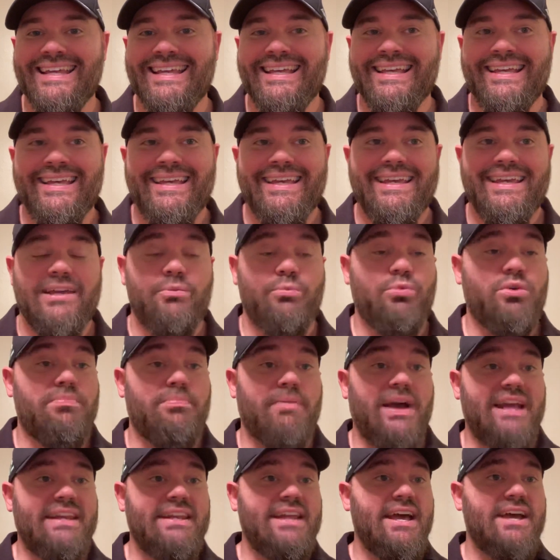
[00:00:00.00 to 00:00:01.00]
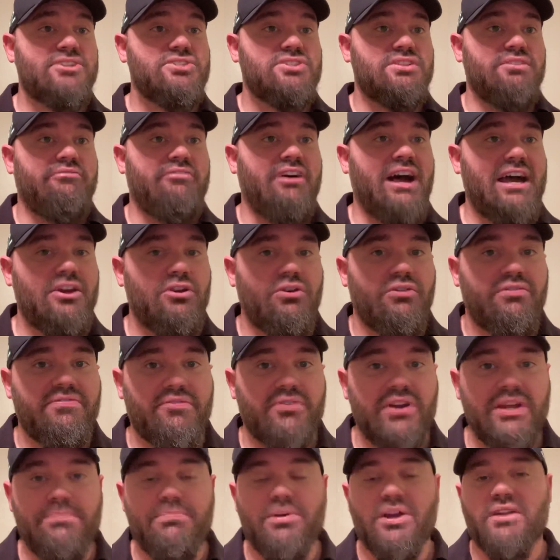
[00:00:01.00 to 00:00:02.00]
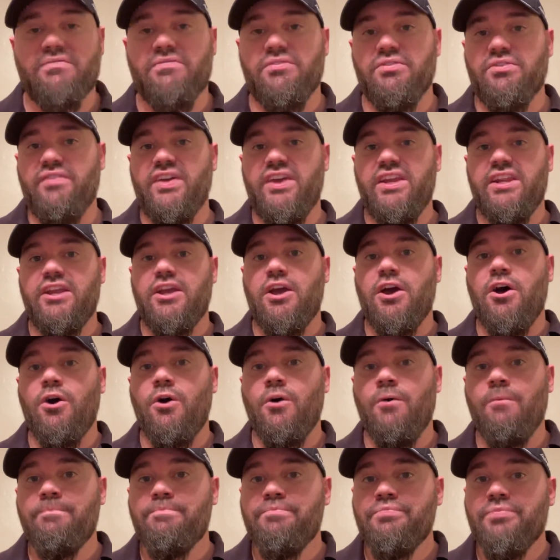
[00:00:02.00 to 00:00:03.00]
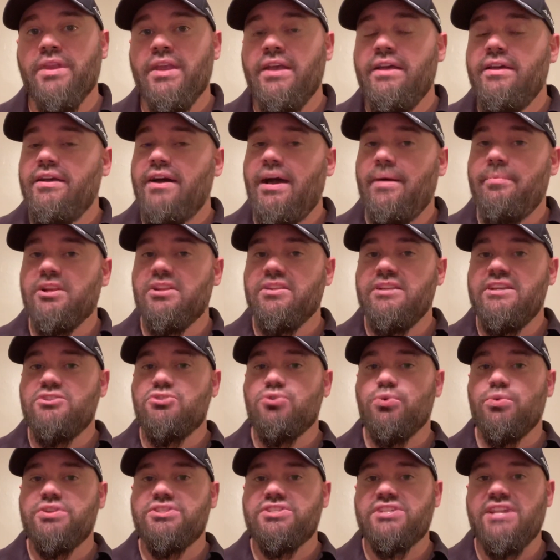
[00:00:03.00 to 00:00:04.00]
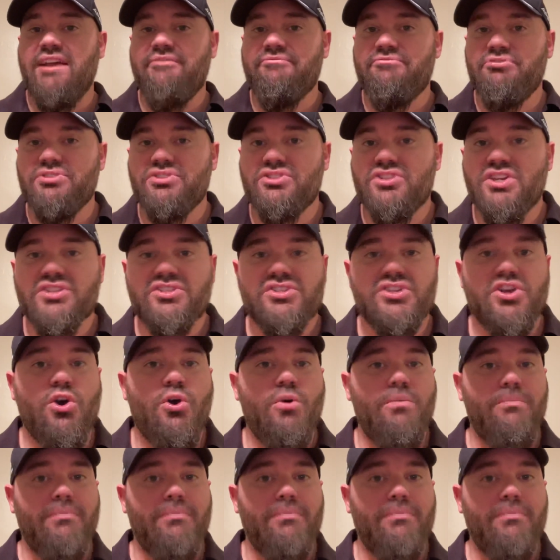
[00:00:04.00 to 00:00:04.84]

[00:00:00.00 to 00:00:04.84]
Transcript: And with my next and final free pick for the video, I'm going to lean towards San Francisco